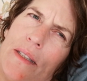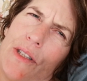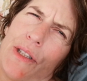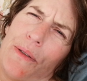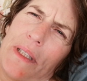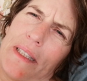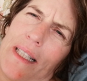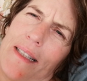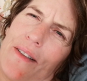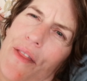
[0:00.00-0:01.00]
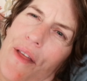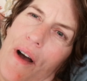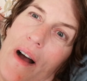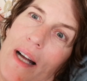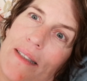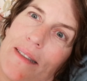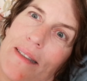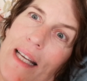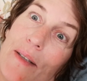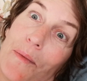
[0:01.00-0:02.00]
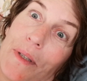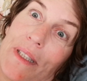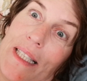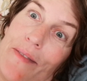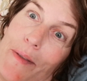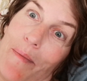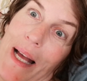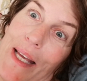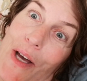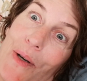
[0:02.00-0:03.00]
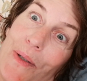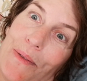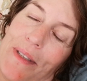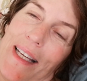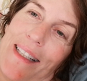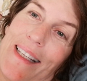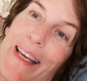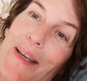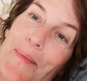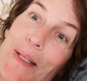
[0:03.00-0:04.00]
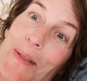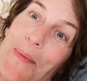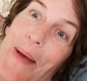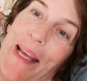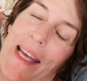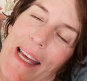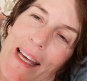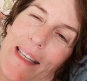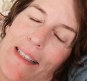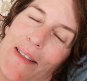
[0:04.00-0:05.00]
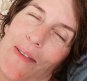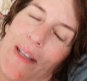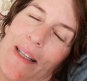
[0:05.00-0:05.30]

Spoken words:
Suicidal thoughts that weren't even my own that came into my head.